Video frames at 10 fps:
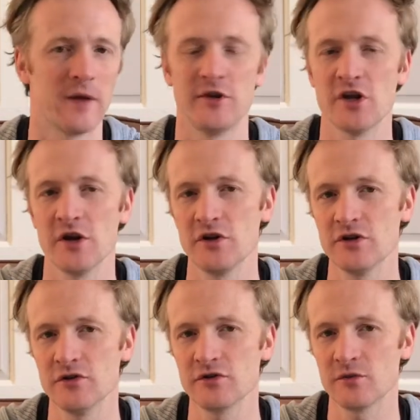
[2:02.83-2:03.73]
but you don't
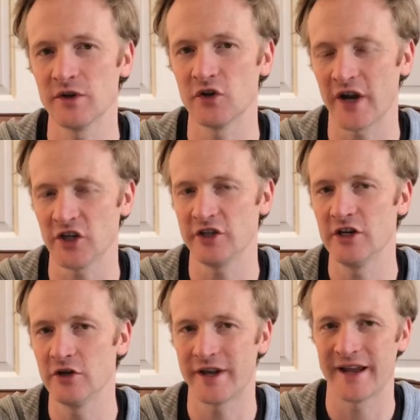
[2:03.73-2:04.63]
use them when you're actually
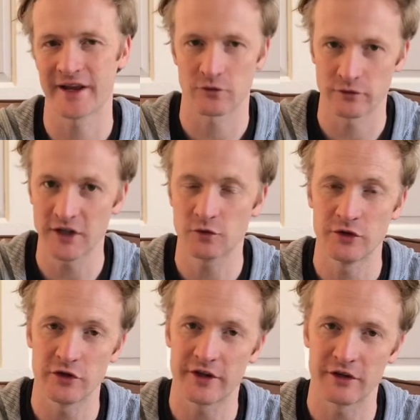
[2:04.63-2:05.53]
looking at a race, when
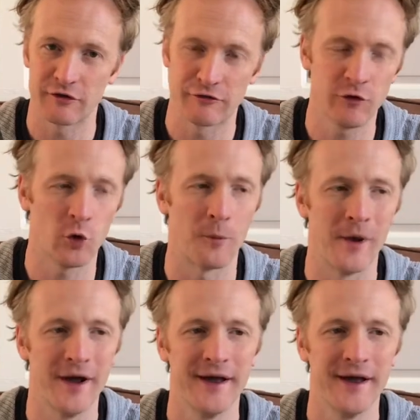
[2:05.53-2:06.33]
you're looking at a form.